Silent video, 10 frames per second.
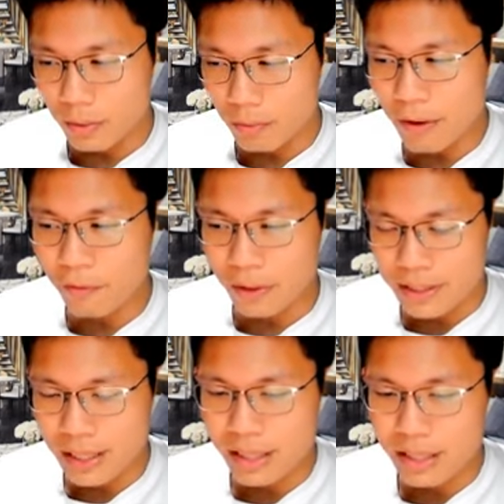right from the
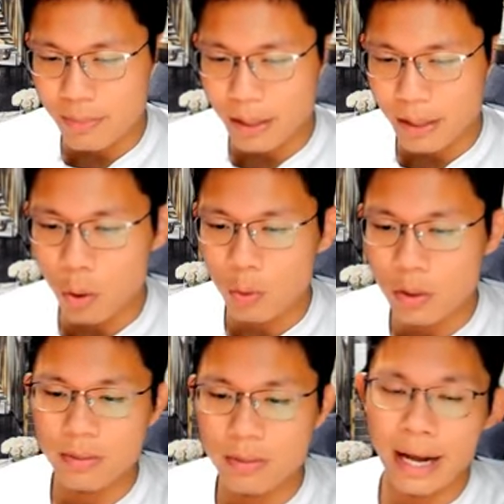start, it may not
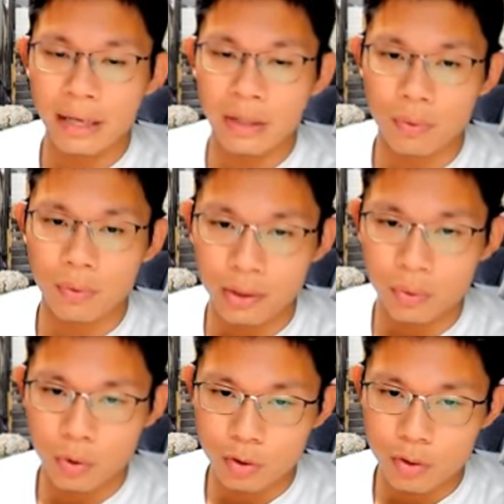always be accurate to
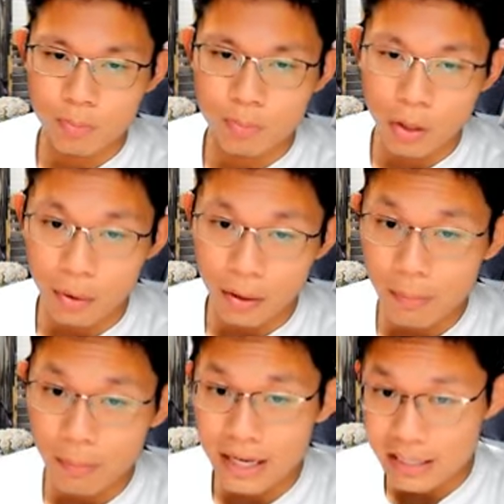use purely
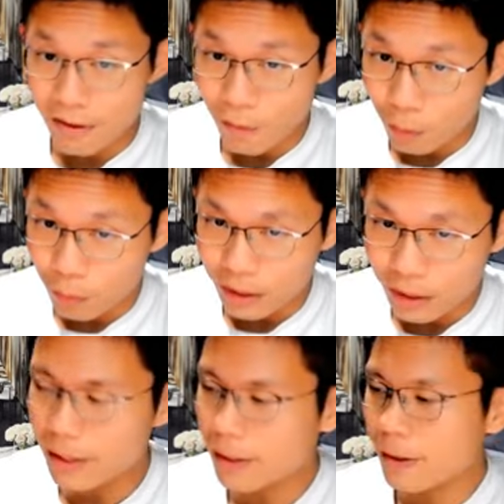PSF
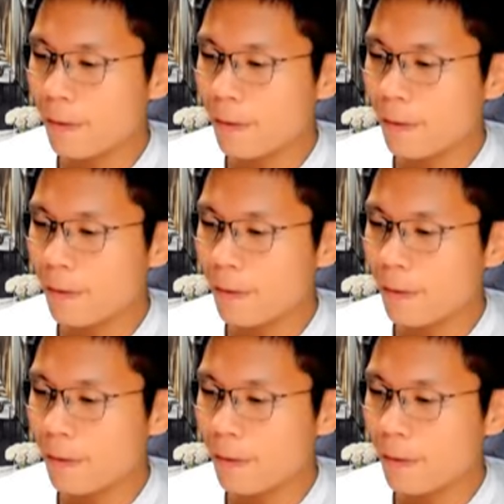only.